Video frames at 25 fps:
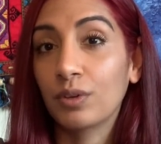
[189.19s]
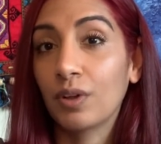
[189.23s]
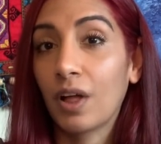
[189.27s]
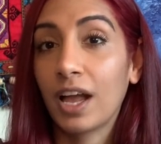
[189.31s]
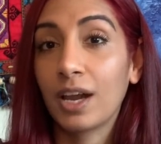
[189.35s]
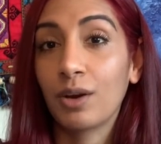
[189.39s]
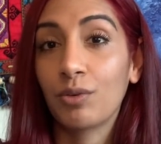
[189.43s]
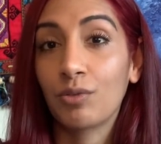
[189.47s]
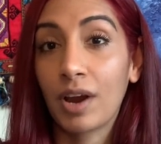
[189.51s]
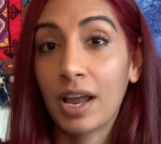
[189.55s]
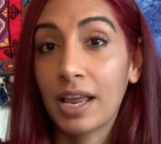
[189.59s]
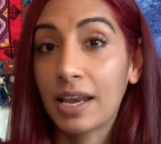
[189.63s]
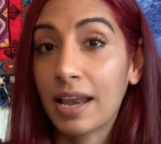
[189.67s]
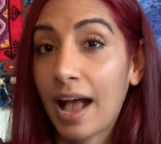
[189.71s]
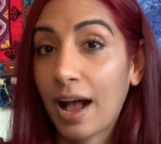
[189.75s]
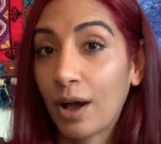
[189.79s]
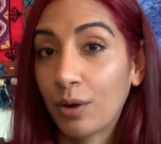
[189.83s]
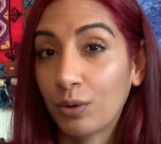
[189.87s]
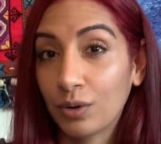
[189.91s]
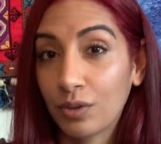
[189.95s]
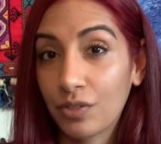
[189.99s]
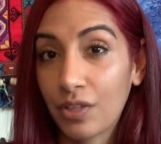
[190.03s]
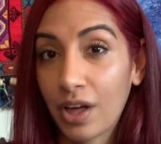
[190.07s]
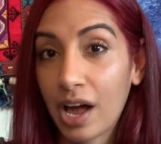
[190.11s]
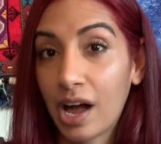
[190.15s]
I ran out
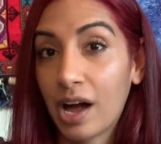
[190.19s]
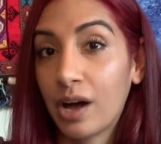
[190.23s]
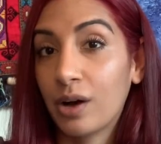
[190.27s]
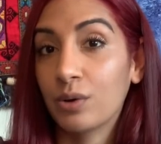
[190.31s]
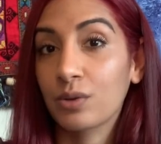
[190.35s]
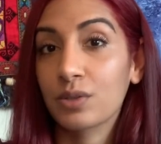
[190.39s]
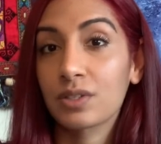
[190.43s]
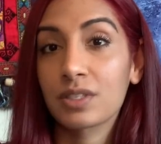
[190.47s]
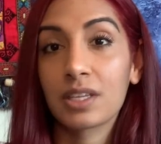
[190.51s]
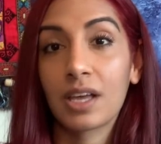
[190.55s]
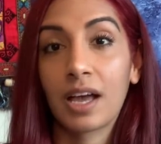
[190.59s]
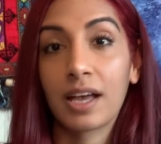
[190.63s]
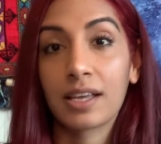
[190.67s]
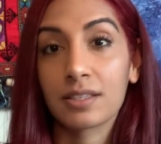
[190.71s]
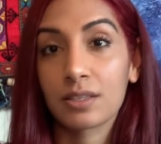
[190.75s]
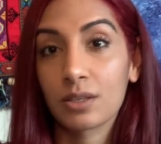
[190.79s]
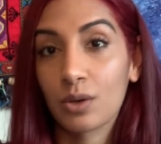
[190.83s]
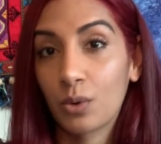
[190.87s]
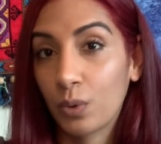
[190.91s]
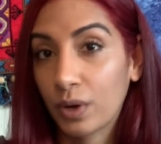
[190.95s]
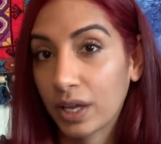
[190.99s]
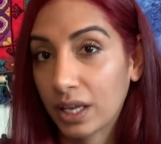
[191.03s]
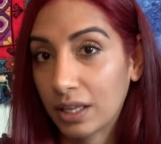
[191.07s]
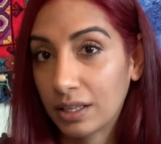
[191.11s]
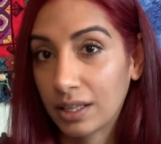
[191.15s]
of the house as
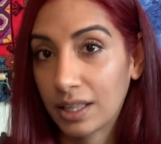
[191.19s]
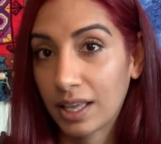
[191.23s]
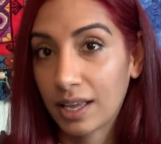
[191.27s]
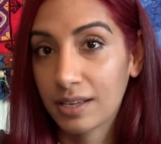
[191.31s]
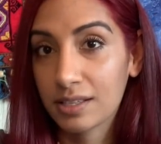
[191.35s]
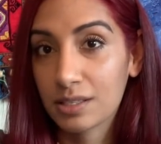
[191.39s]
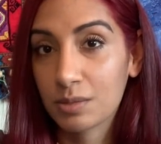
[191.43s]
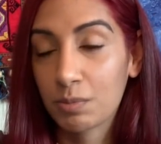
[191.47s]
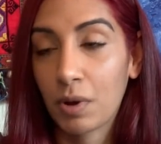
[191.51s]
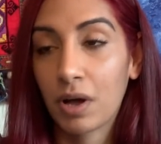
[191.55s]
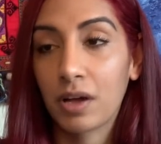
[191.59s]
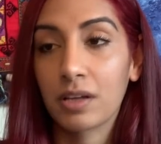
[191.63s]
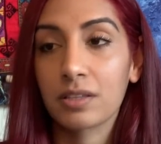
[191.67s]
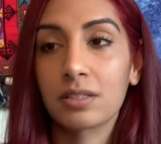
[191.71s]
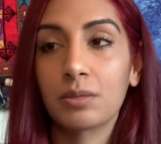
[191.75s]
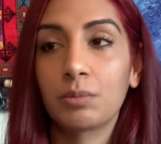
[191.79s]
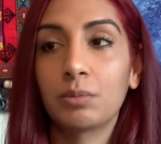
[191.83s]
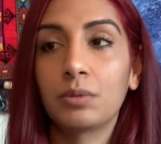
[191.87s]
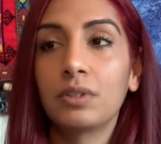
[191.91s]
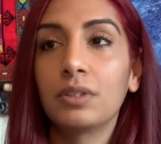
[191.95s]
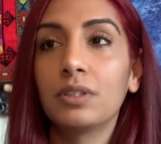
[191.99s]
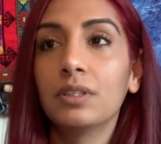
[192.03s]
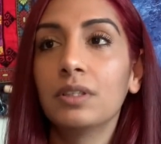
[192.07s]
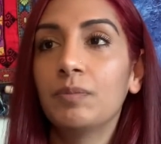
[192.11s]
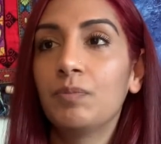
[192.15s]
quickly as
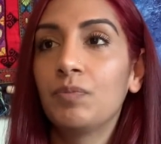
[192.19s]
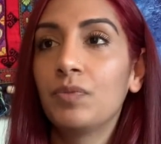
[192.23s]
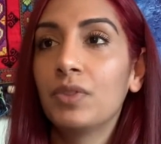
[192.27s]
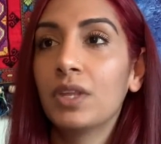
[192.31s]
possible.